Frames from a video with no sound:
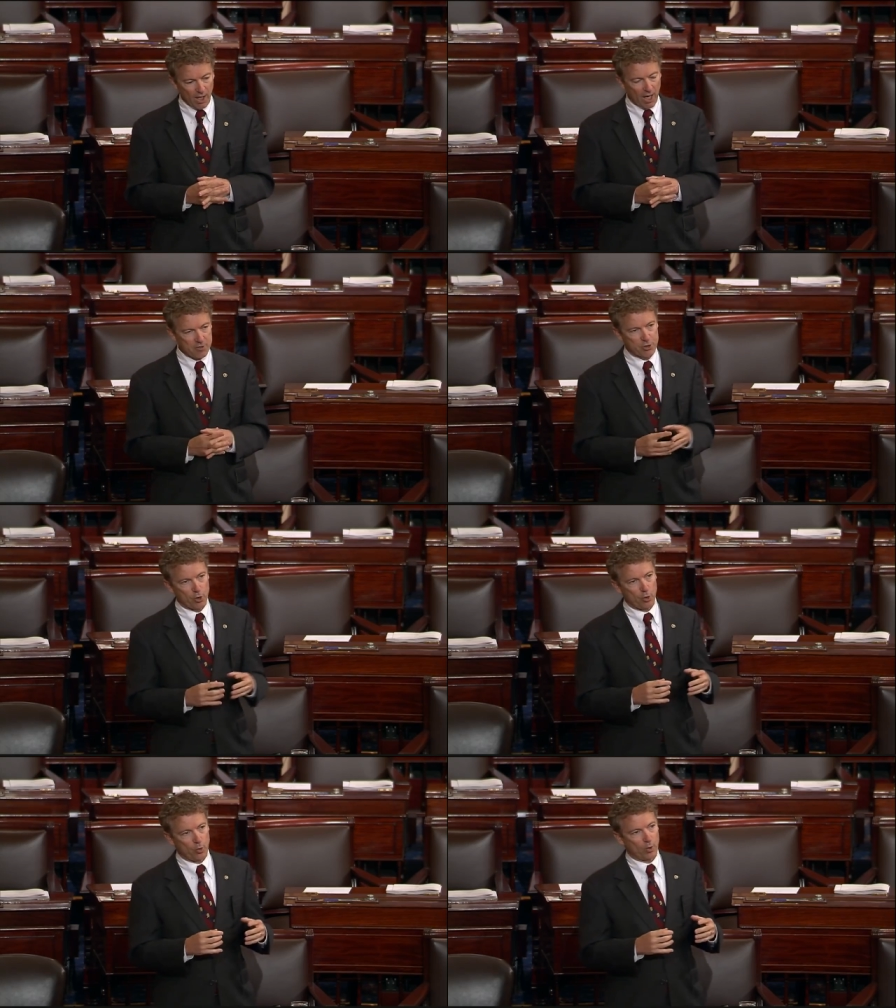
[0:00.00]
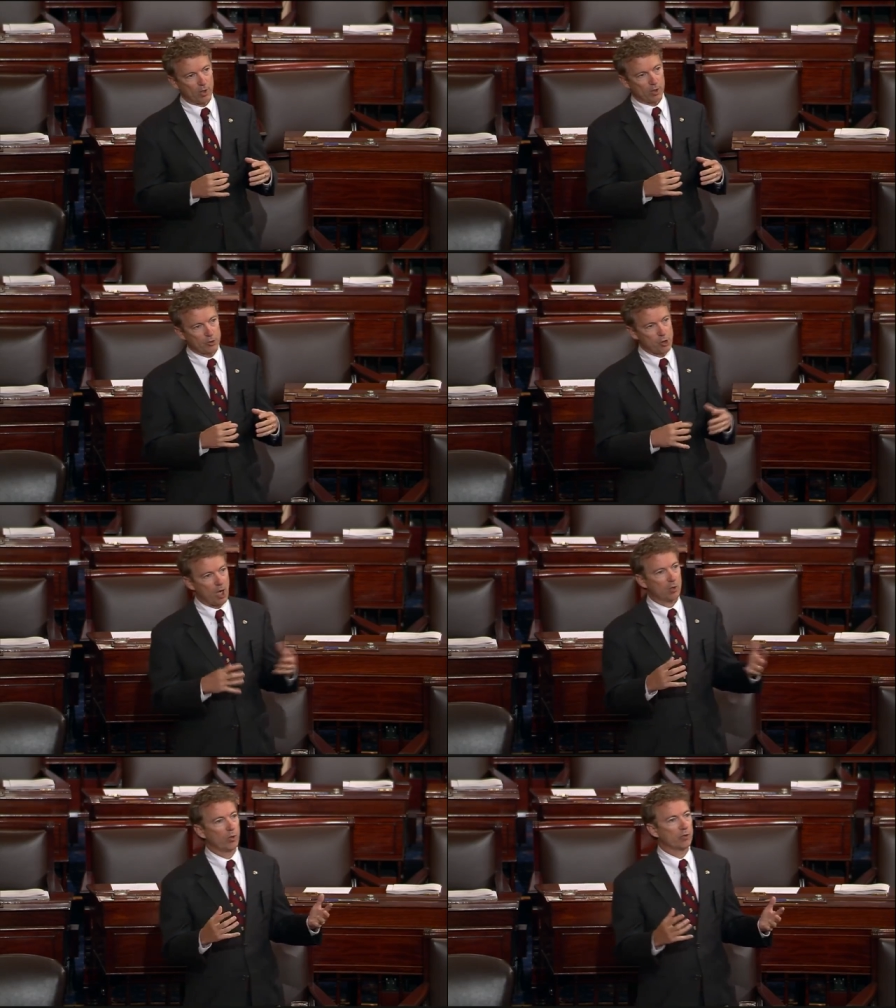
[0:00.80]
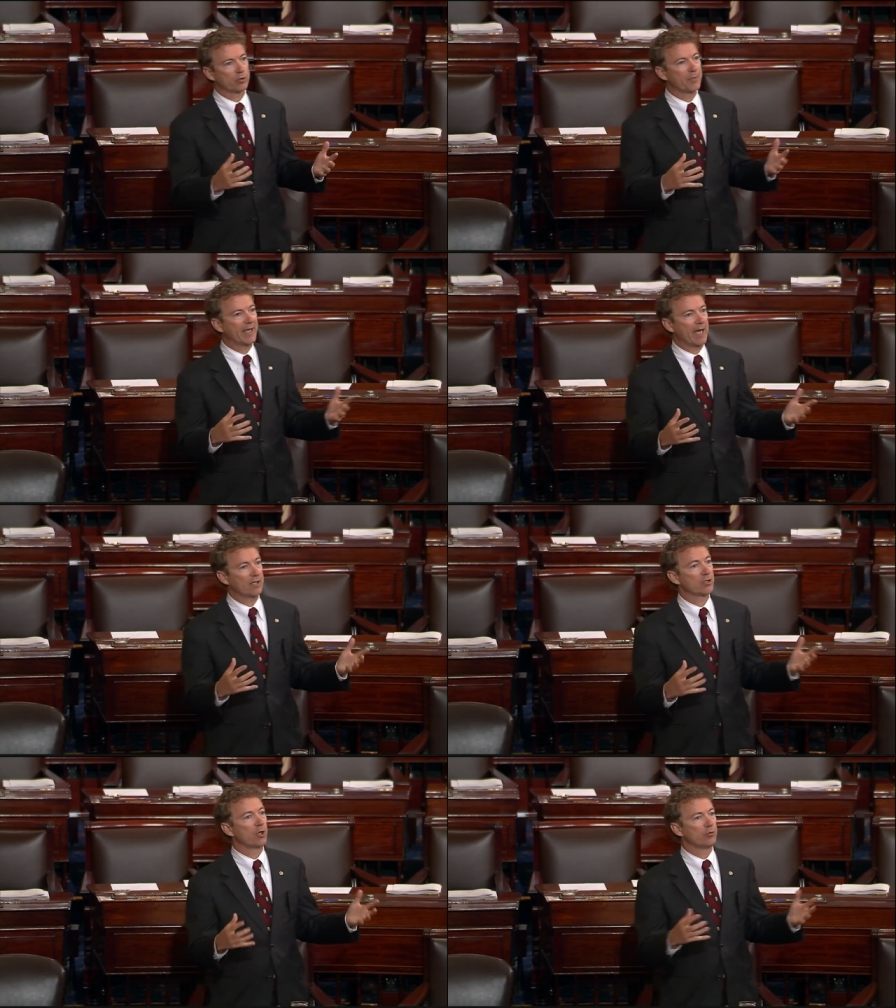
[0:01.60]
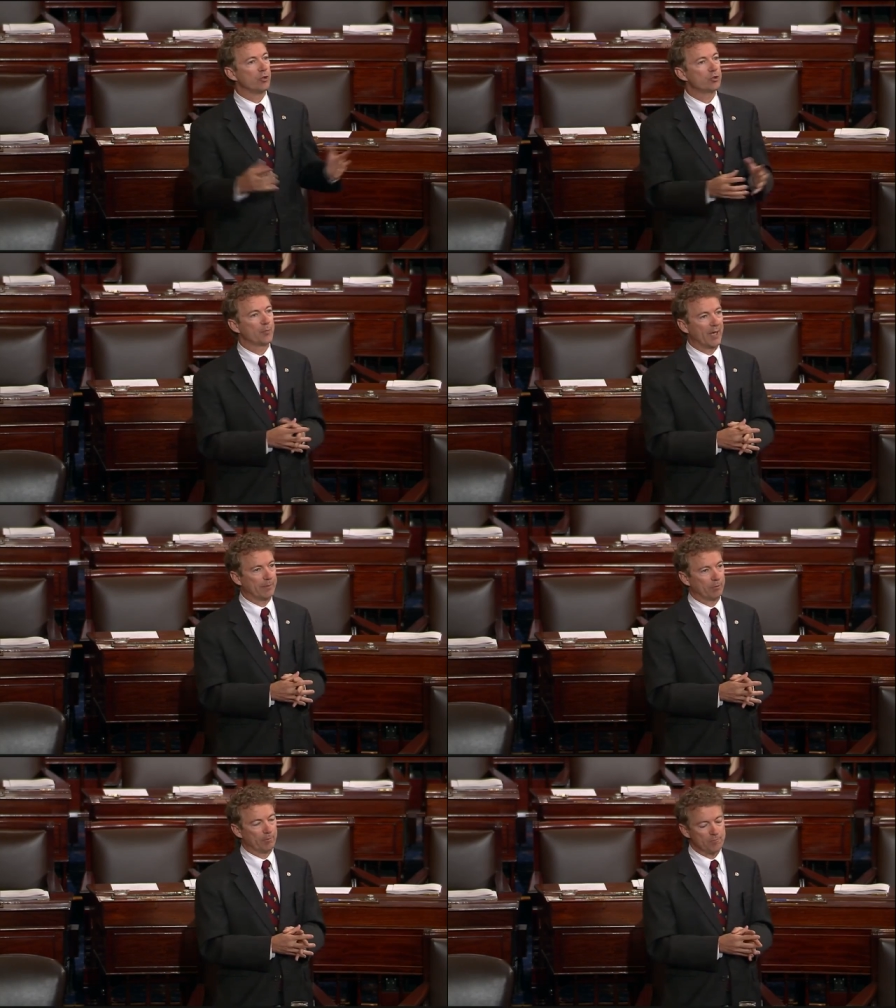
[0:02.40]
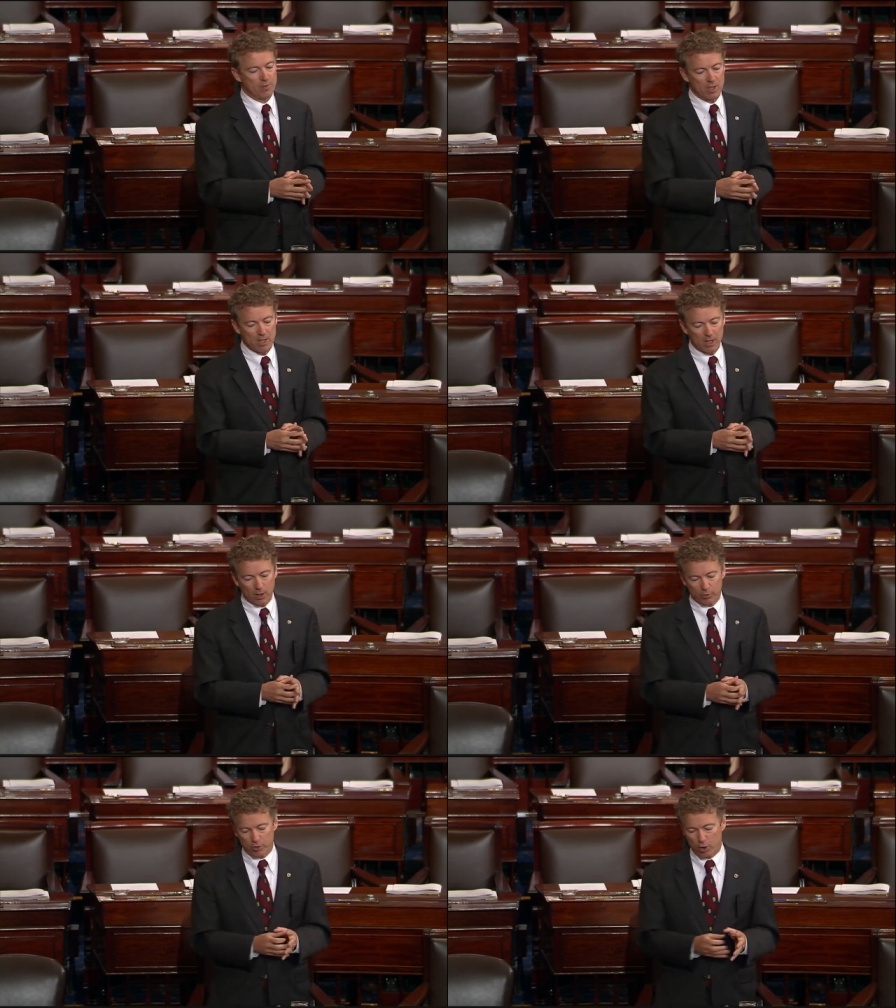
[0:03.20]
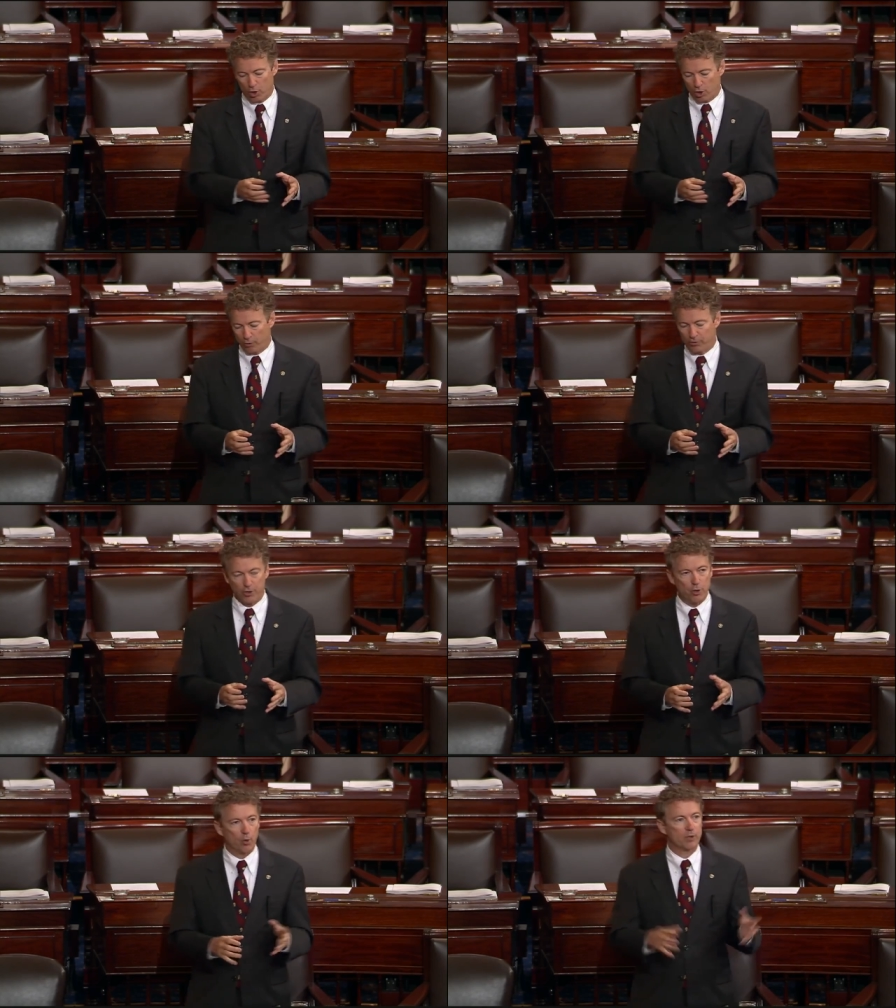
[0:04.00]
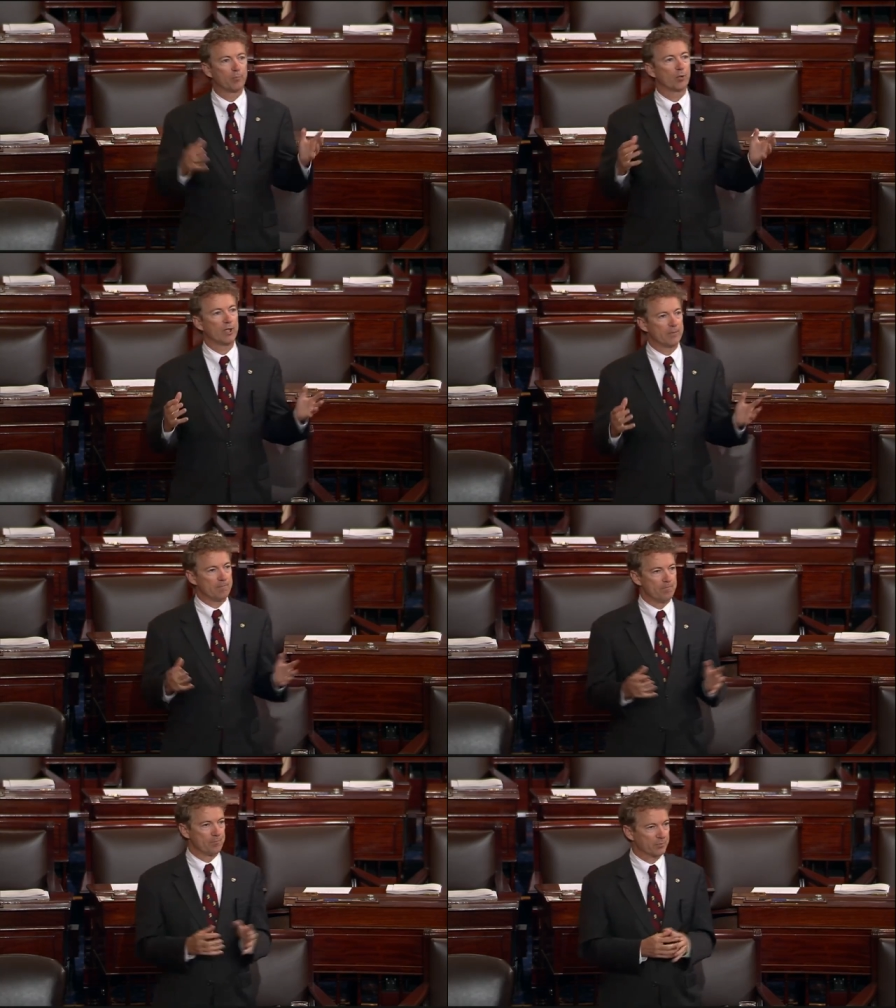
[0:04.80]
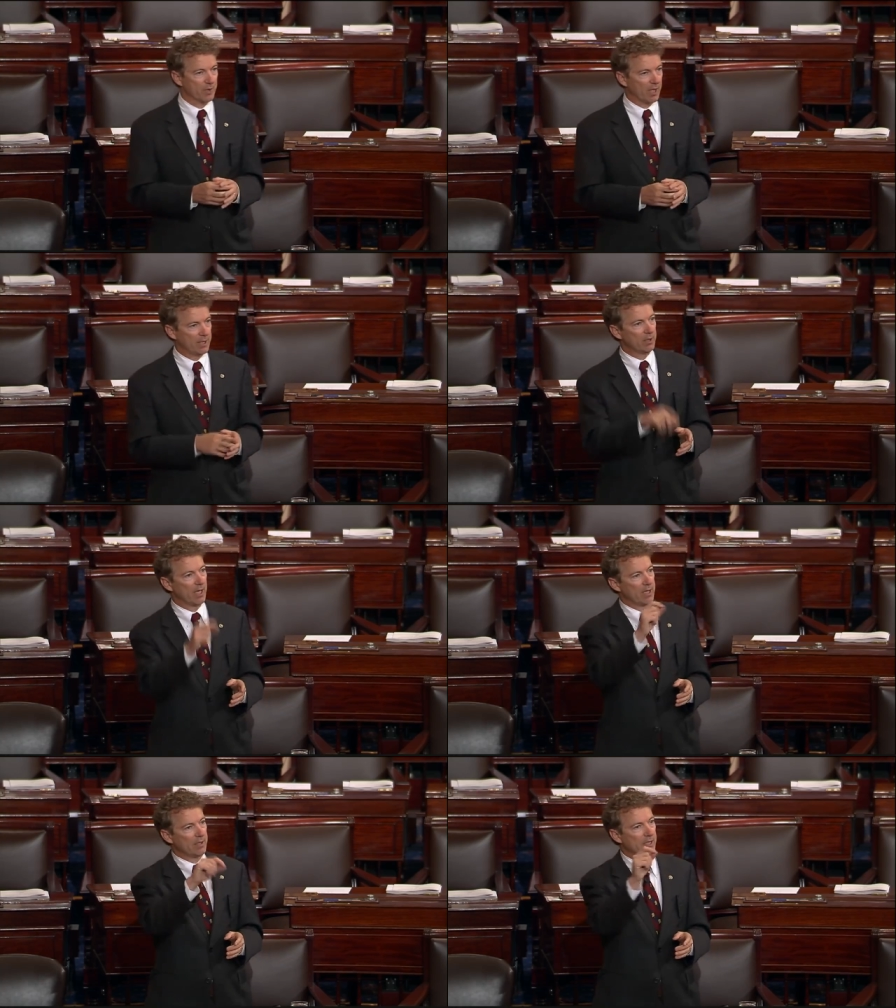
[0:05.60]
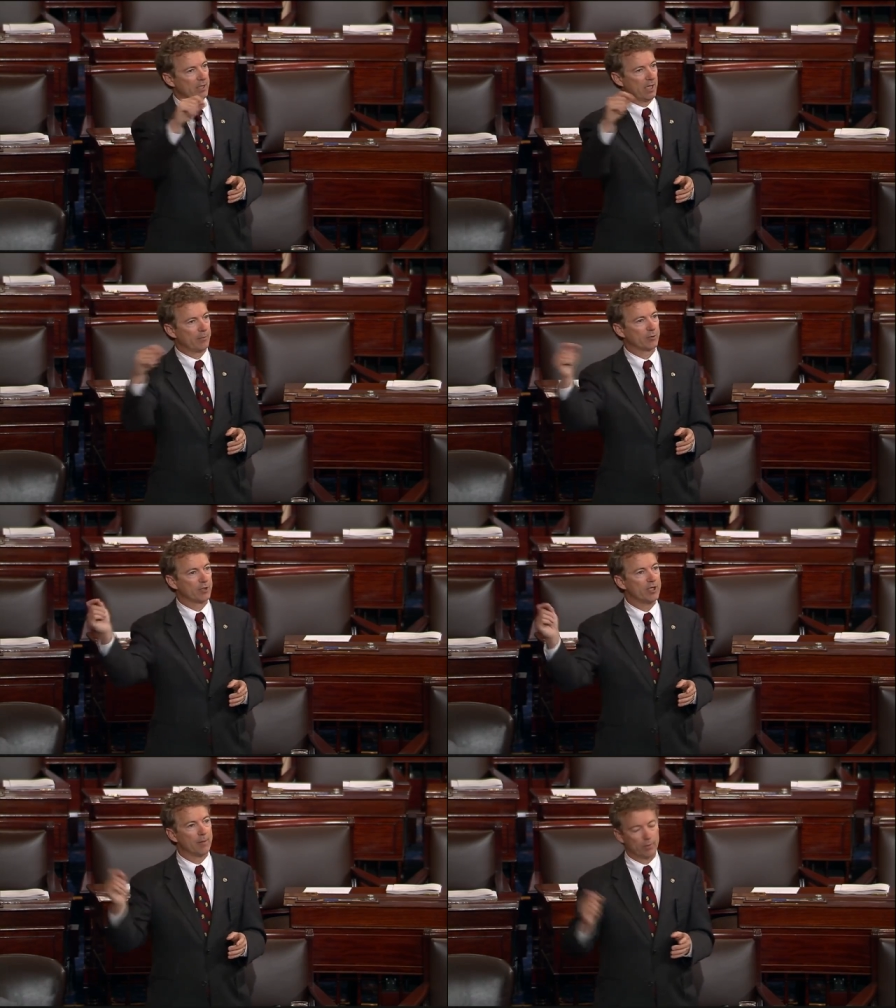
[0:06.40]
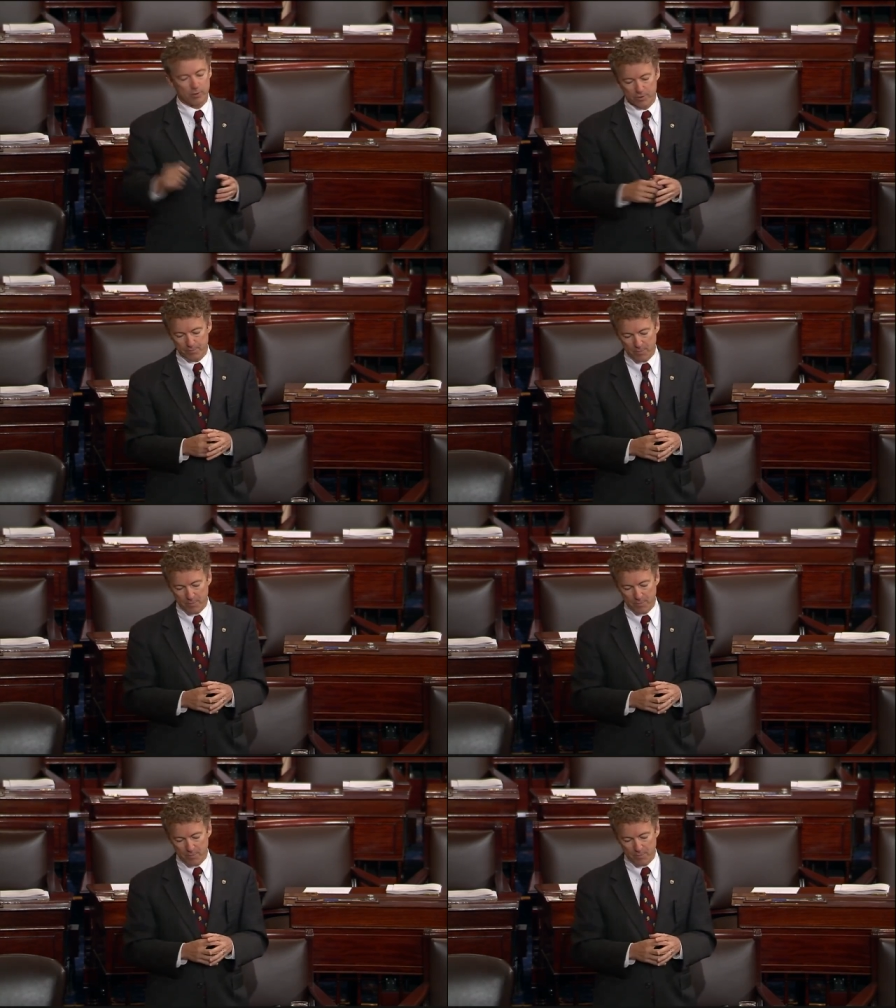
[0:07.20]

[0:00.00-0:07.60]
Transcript: And so John Wilkes began his own newspaper, and it was called the North Briton, and he labeled the numbers.